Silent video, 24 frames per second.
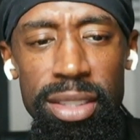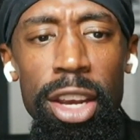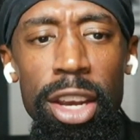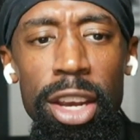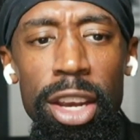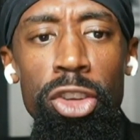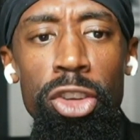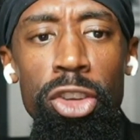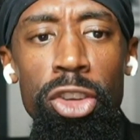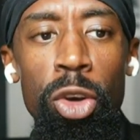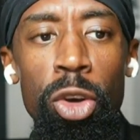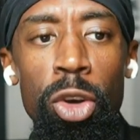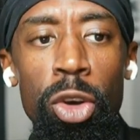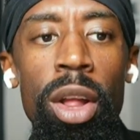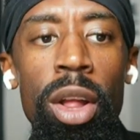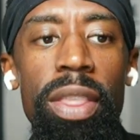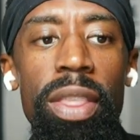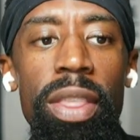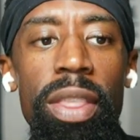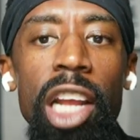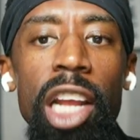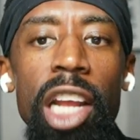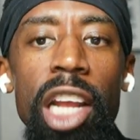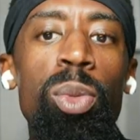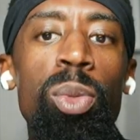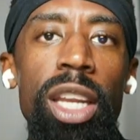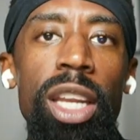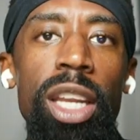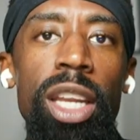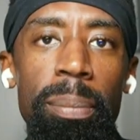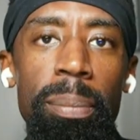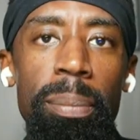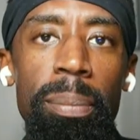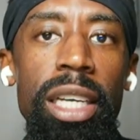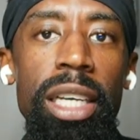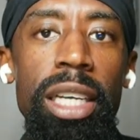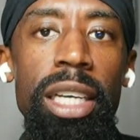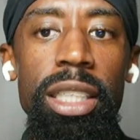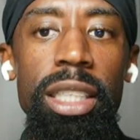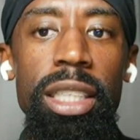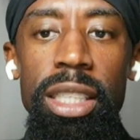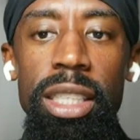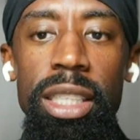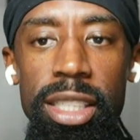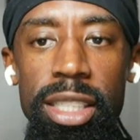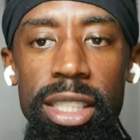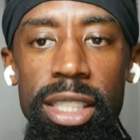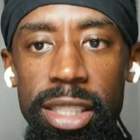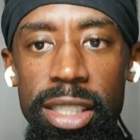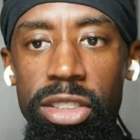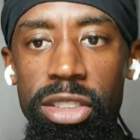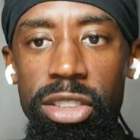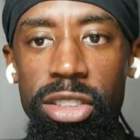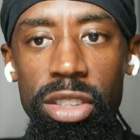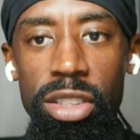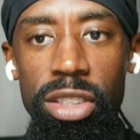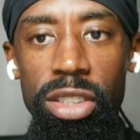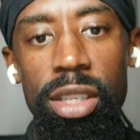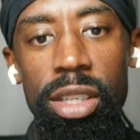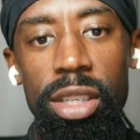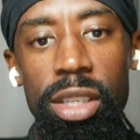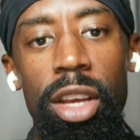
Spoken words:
So that's when they make good decisions.